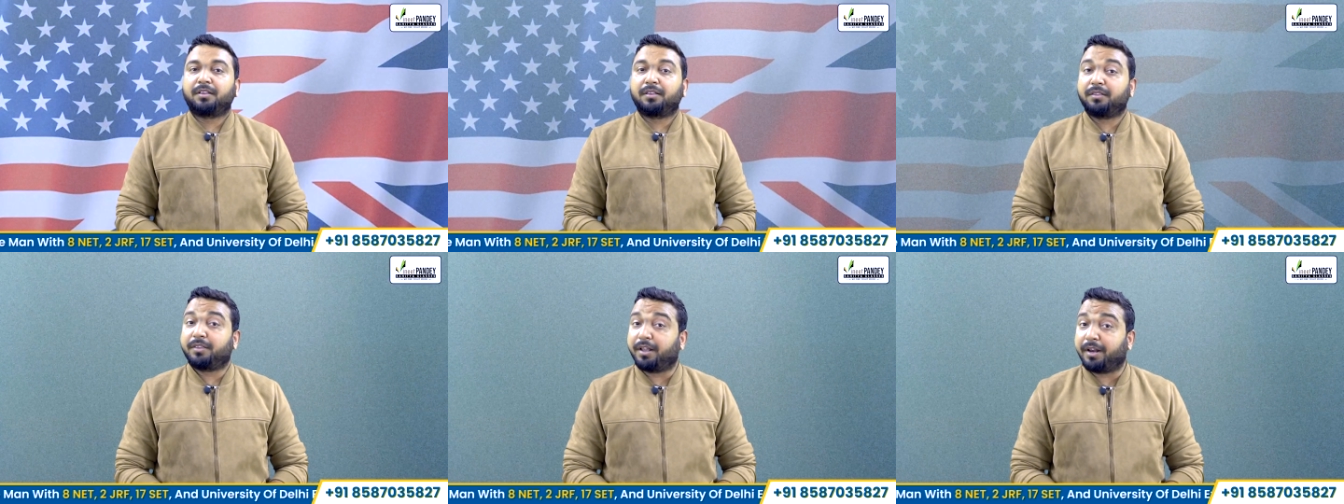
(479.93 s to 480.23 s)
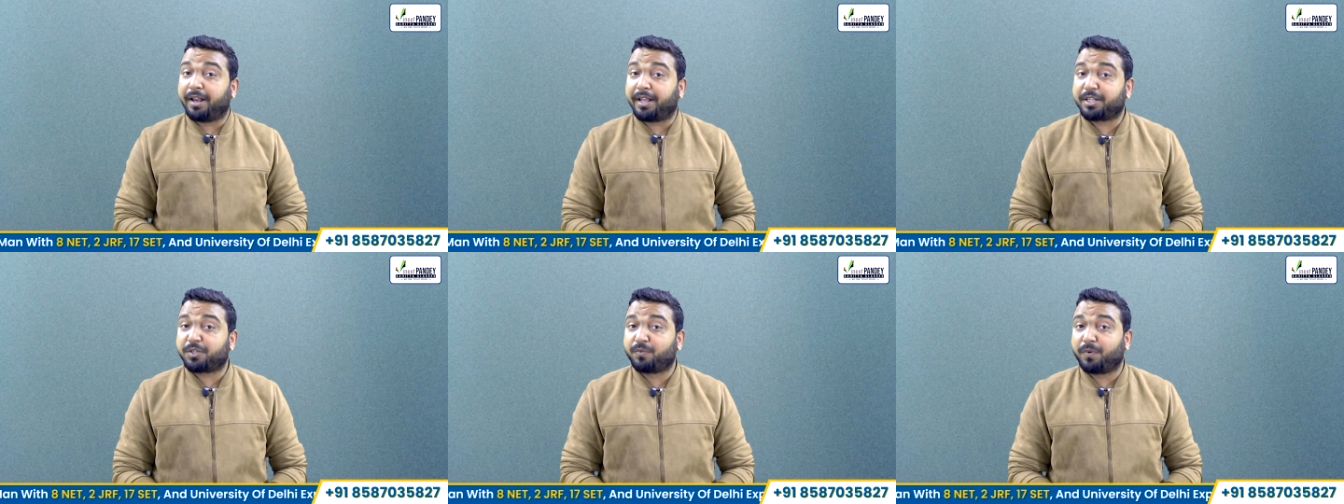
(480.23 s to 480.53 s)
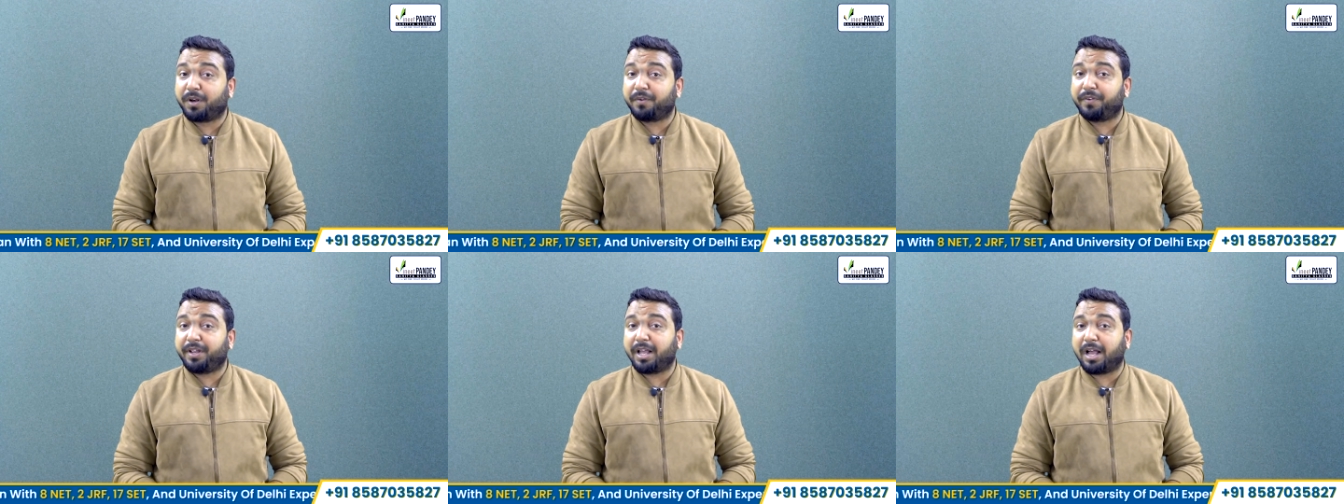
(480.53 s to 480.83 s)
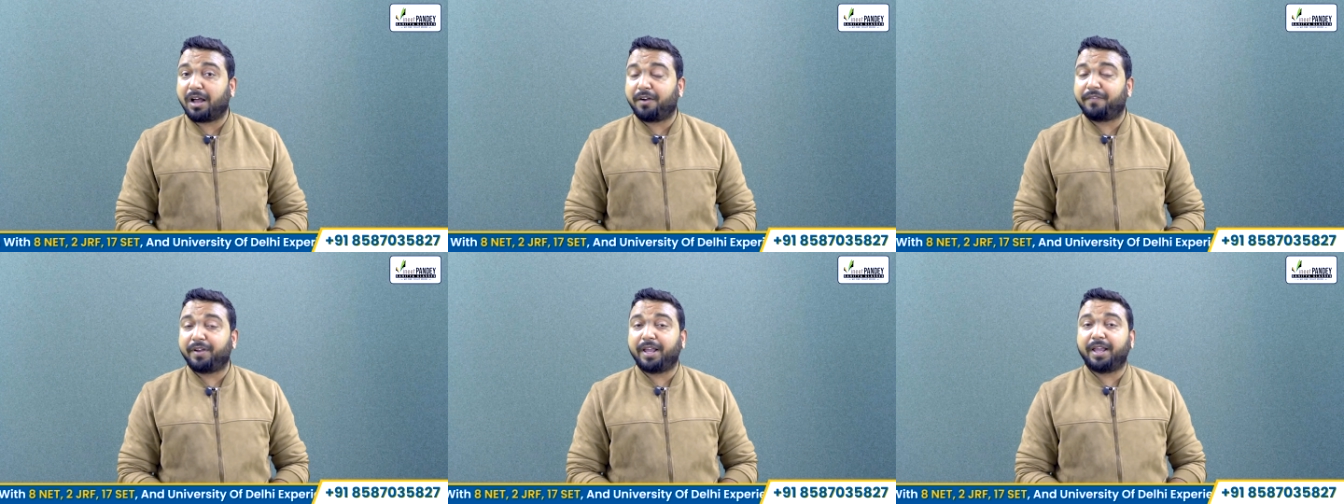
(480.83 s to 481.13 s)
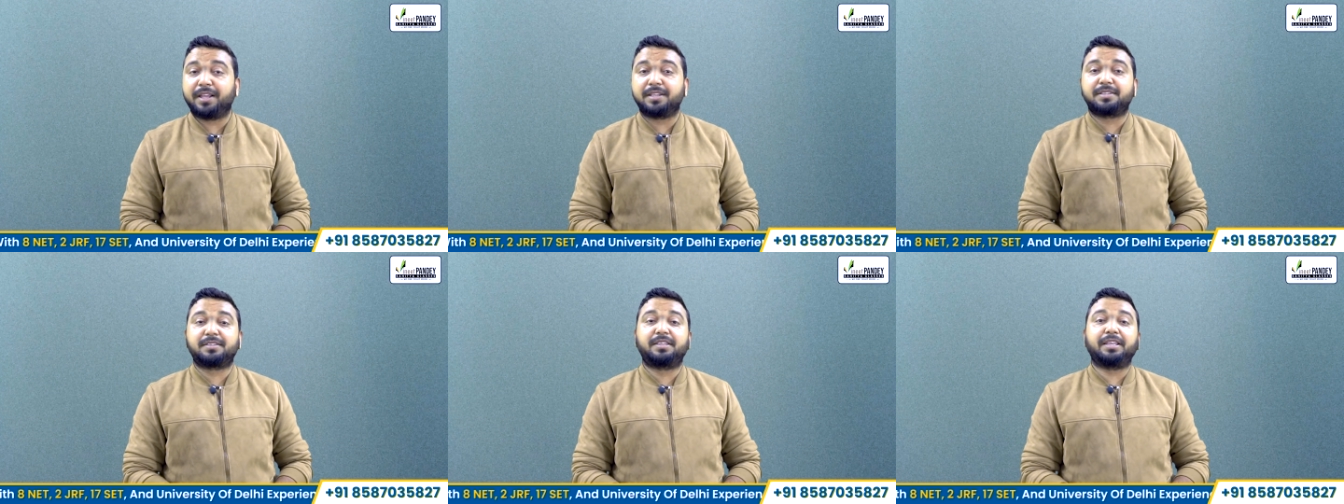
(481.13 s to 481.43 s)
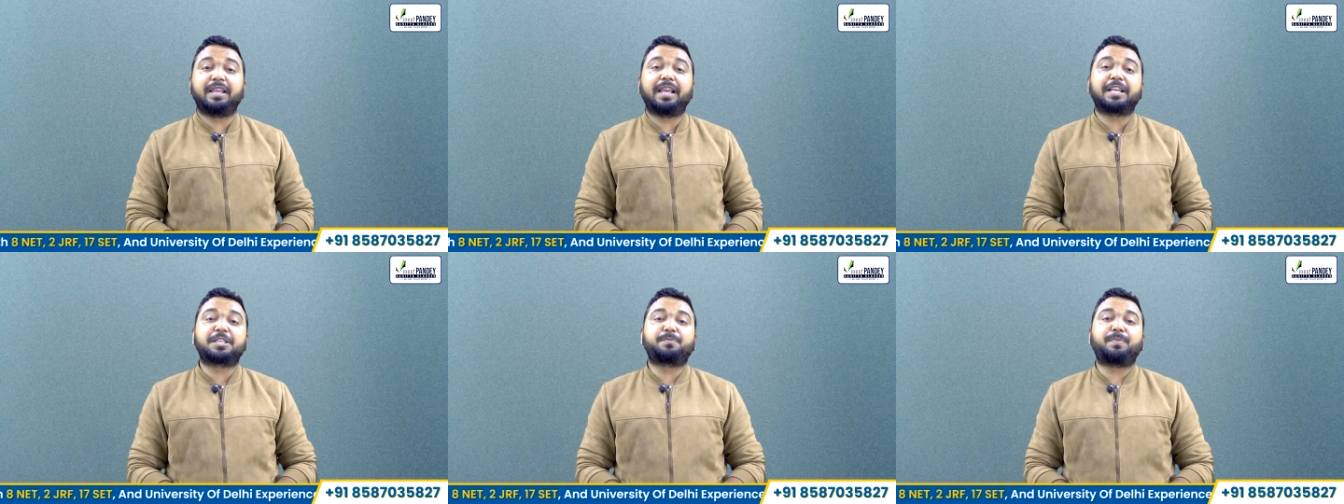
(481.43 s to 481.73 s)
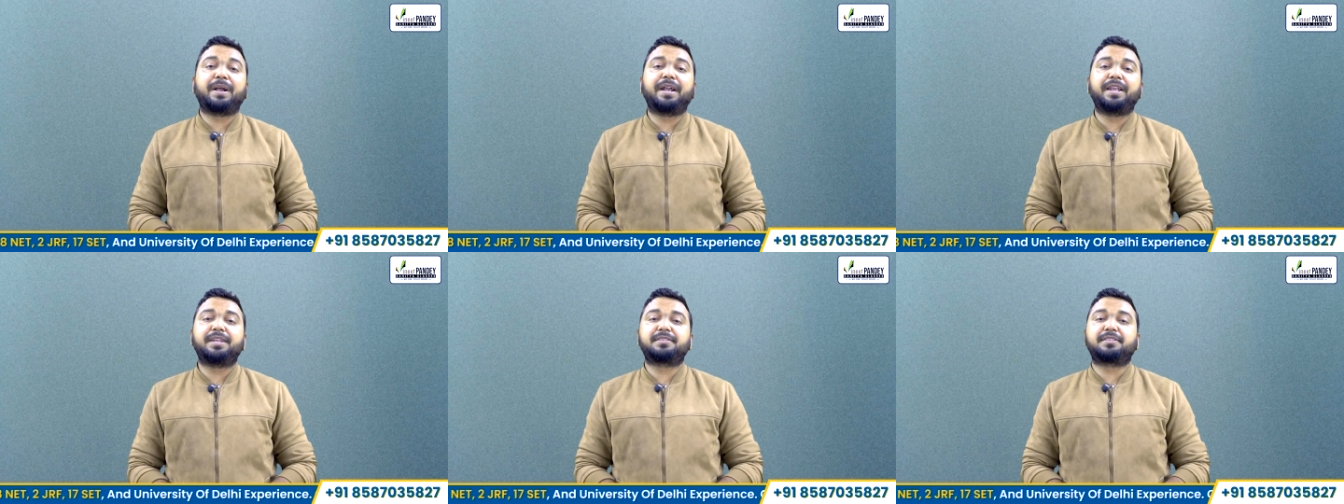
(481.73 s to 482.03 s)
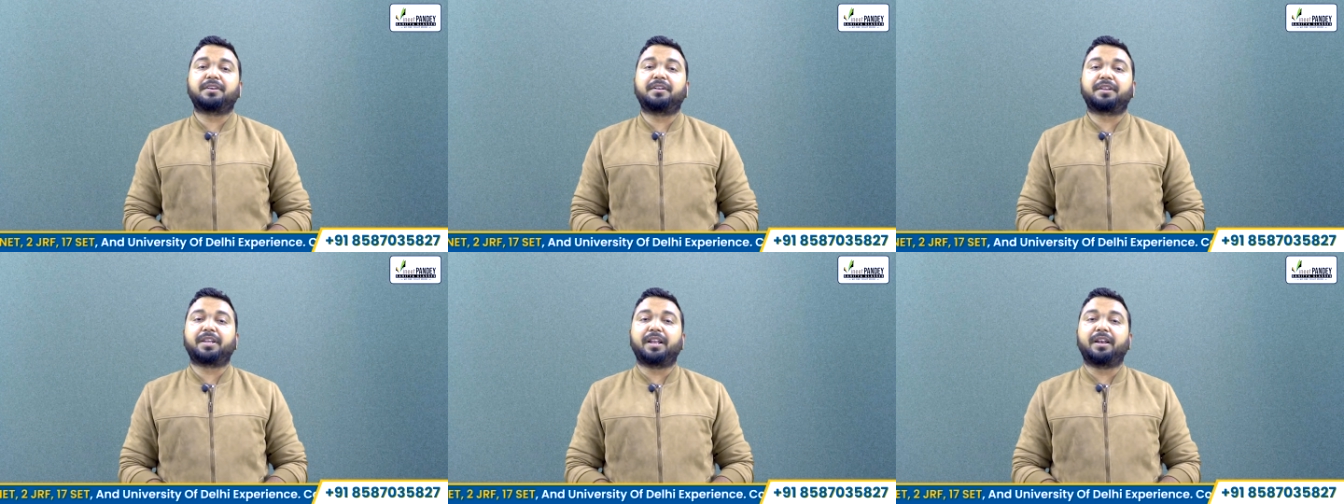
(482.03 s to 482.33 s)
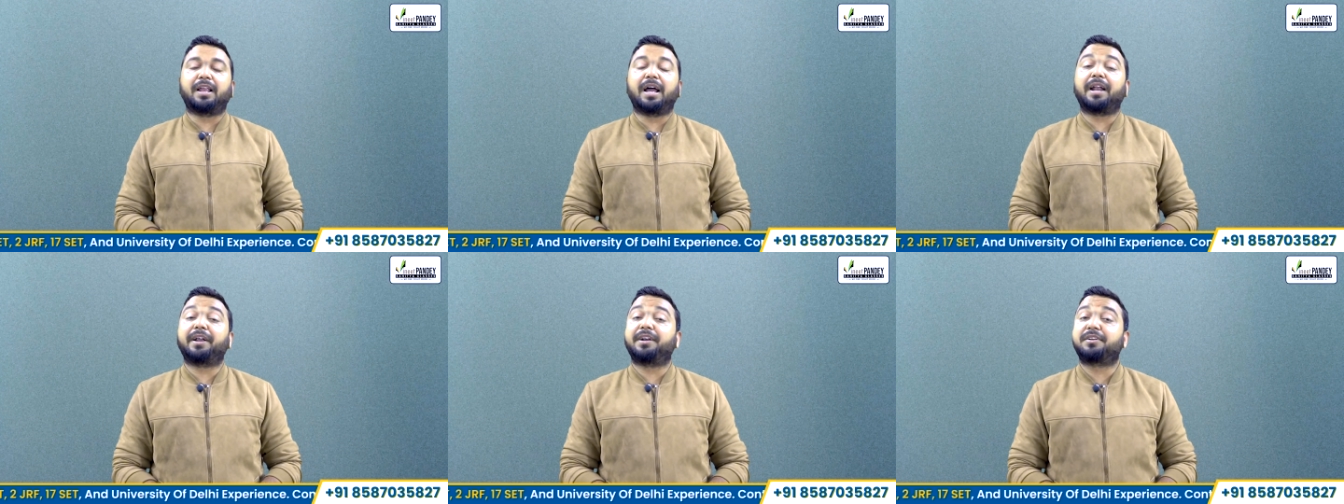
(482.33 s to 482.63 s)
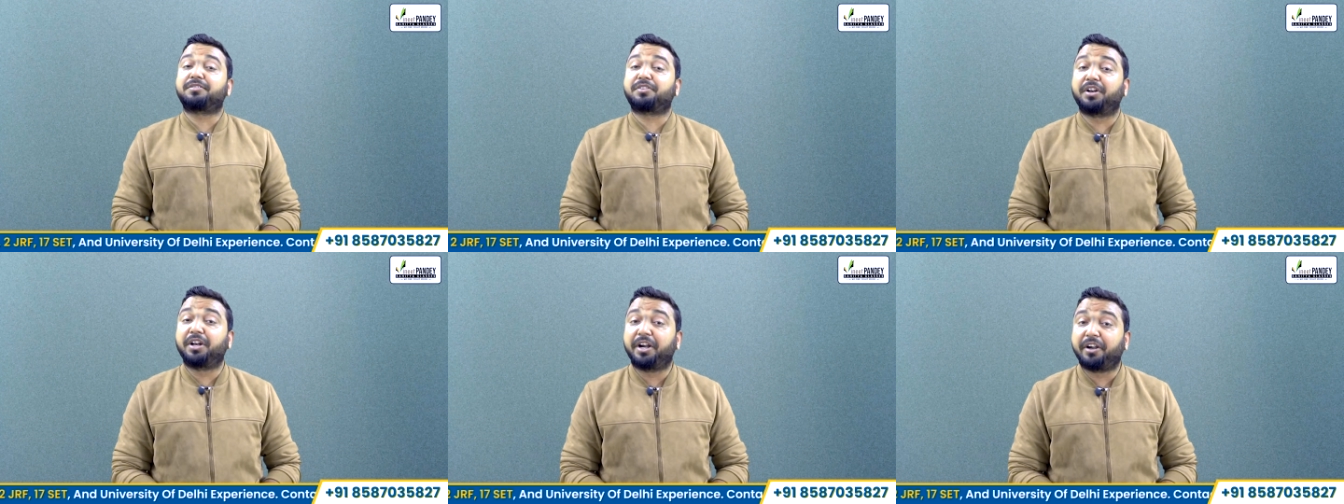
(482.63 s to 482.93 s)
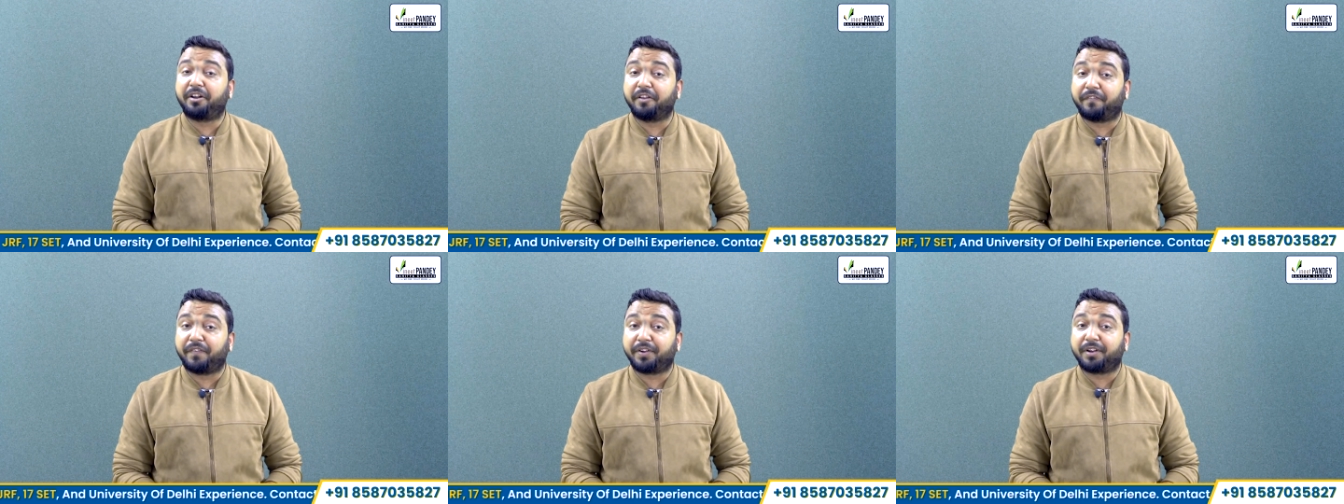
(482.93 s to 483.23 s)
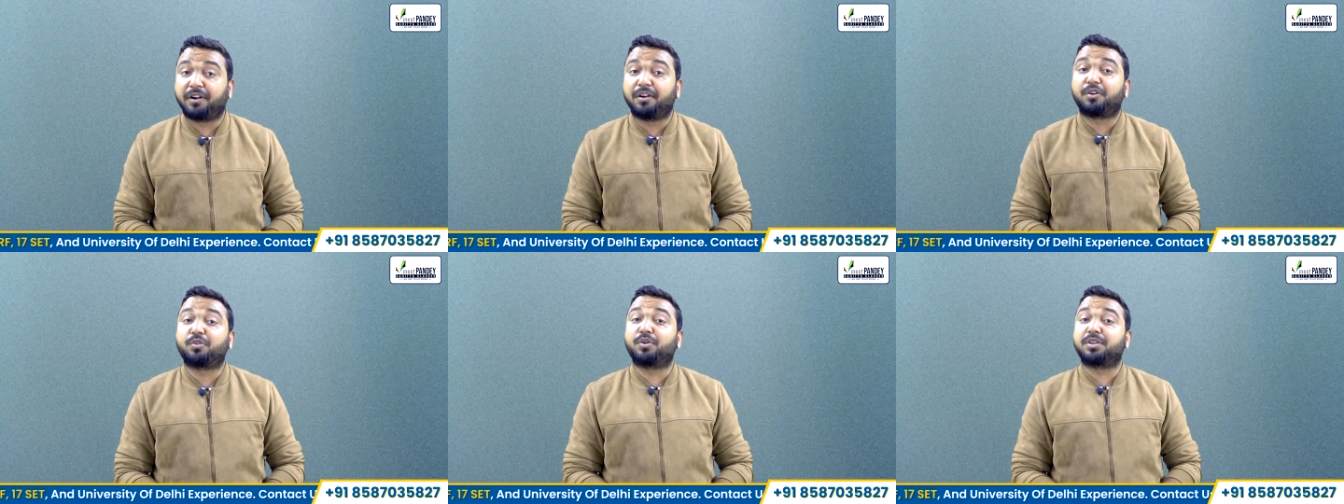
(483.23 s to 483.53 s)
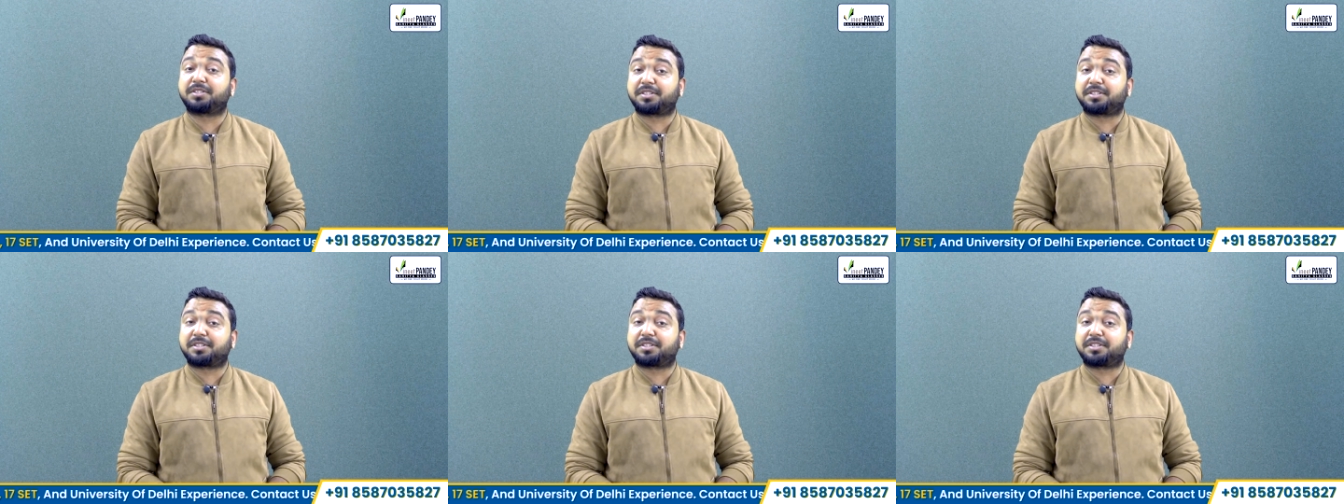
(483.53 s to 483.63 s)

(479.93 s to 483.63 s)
The next one we have is the expanding circle and it's really difficult to